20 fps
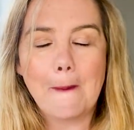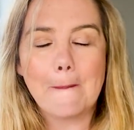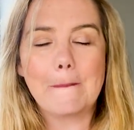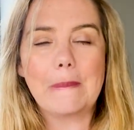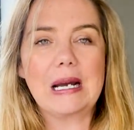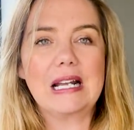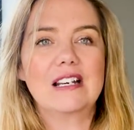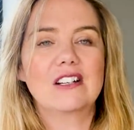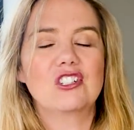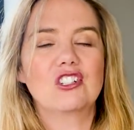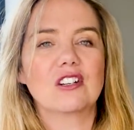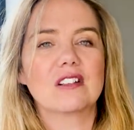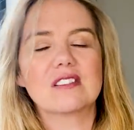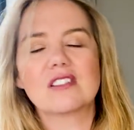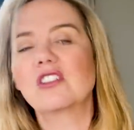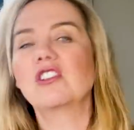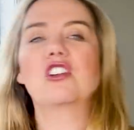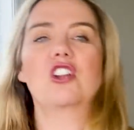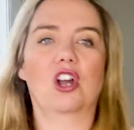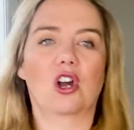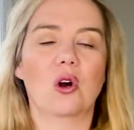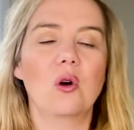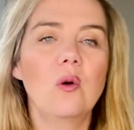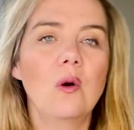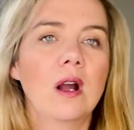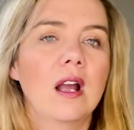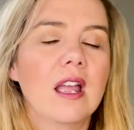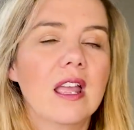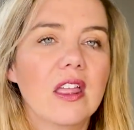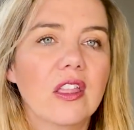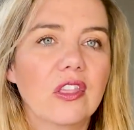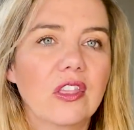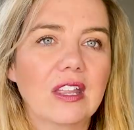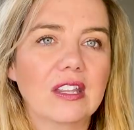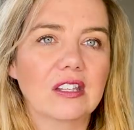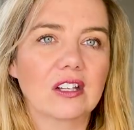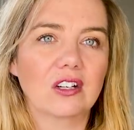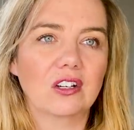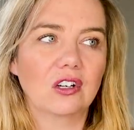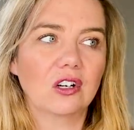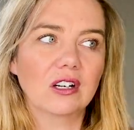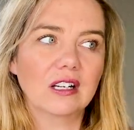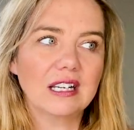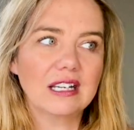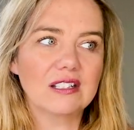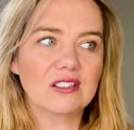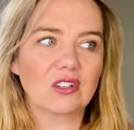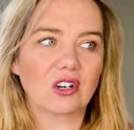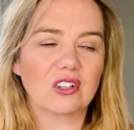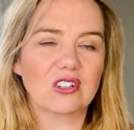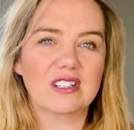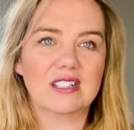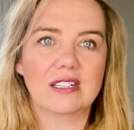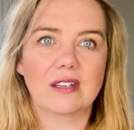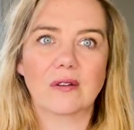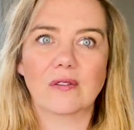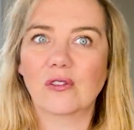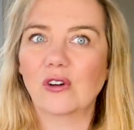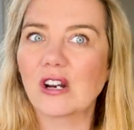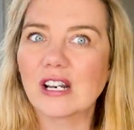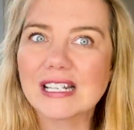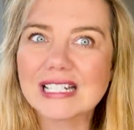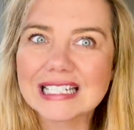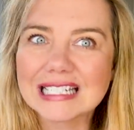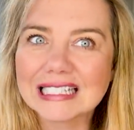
But just know that the cookies are different.